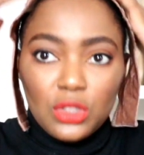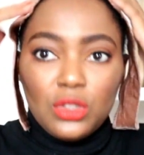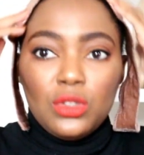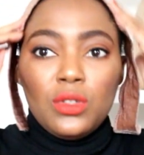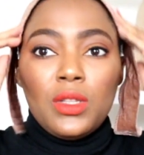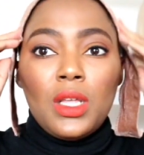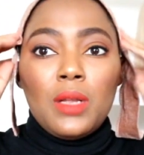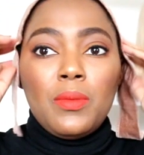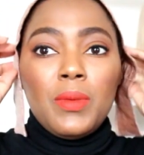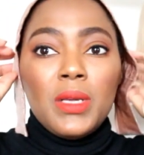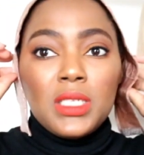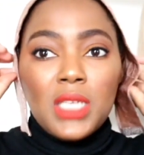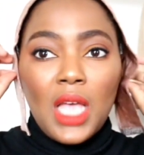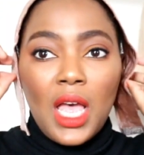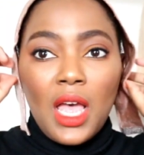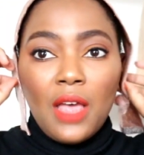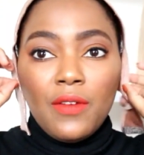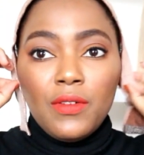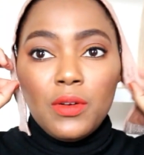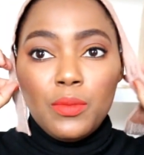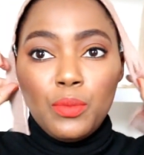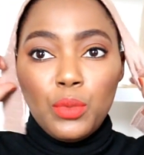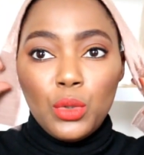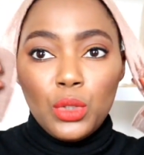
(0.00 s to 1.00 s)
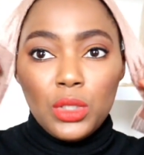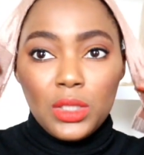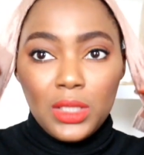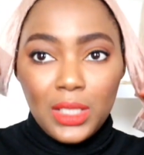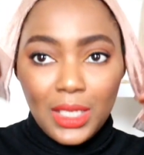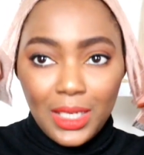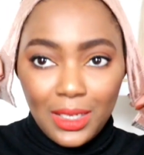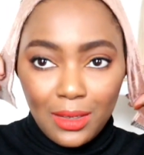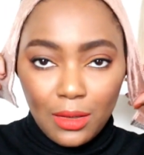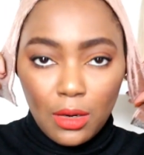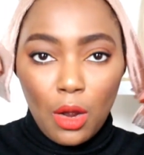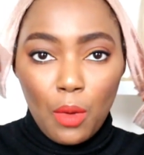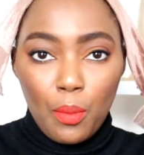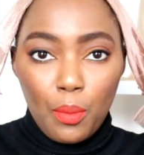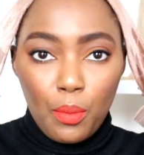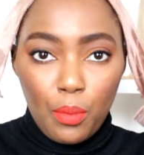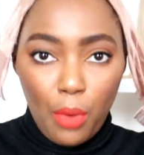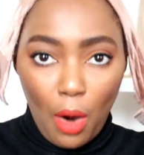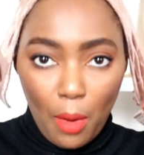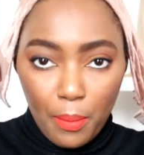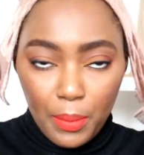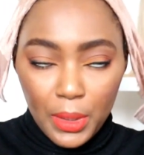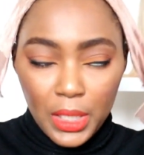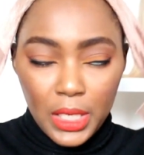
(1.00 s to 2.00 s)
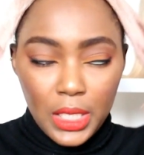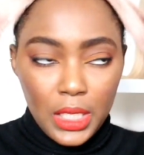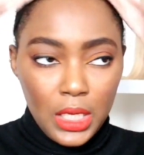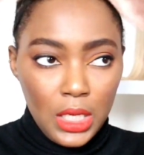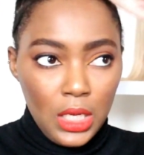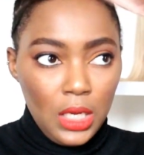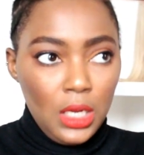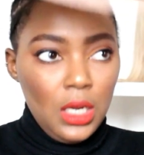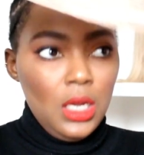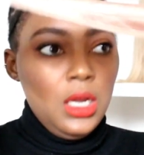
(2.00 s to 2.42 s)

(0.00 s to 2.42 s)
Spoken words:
so that means I haven't put it in properly.